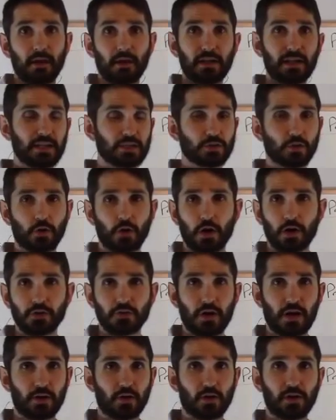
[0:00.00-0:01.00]
initial
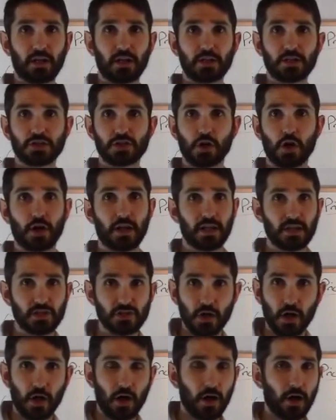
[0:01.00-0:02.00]
contractor did a shoddy
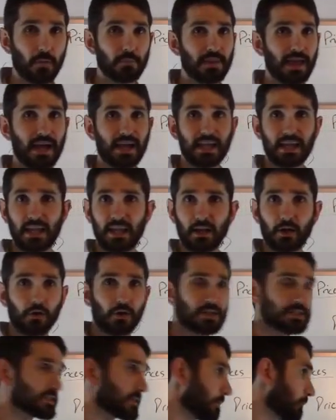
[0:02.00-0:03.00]
job, that could
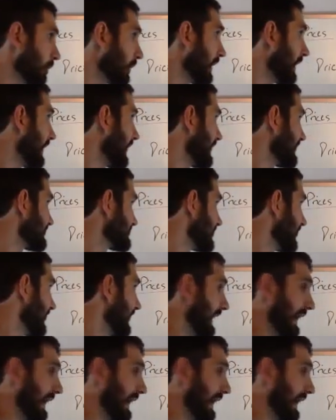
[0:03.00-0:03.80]
increase the price.